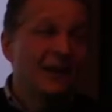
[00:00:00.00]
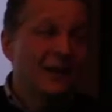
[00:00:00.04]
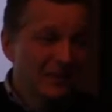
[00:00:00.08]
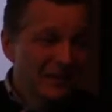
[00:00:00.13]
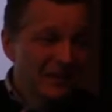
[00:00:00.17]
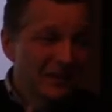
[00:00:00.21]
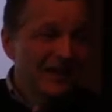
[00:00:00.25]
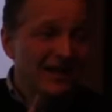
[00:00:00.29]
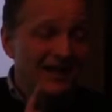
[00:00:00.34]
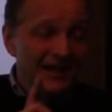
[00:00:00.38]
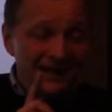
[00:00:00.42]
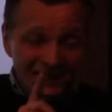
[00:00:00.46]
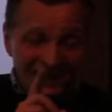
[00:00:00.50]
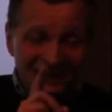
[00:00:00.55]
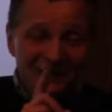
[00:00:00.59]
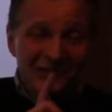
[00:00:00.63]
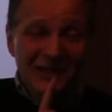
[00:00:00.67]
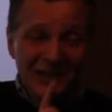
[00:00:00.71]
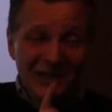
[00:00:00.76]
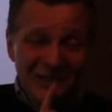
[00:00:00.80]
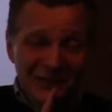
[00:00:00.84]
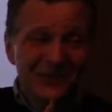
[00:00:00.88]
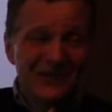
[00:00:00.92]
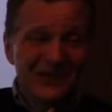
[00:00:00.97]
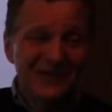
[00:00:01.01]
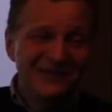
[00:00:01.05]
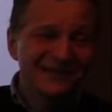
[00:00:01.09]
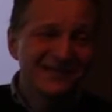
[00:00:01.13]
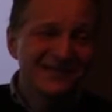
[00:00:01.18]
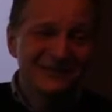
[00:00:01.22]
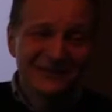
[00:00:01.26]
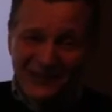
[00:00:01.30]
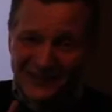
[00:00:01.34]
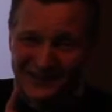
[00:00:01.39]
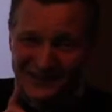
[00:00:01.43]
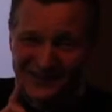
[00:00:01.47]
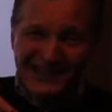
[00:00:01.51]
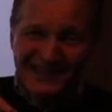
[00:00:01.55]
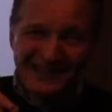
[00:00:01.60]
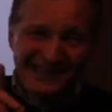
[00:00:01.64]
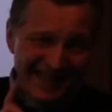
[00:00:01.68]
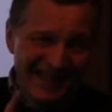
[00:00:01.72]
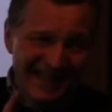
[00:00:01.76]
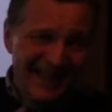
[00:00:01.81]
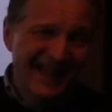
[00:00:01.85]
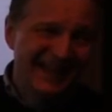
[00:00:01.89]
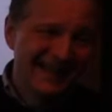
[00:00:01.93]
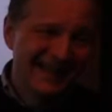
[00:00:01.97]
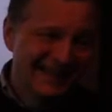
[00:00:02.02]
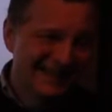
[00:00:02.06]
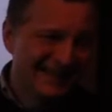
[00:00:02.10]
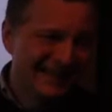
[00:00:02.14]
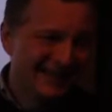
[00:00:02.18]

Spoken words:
but I do get ones where it's not,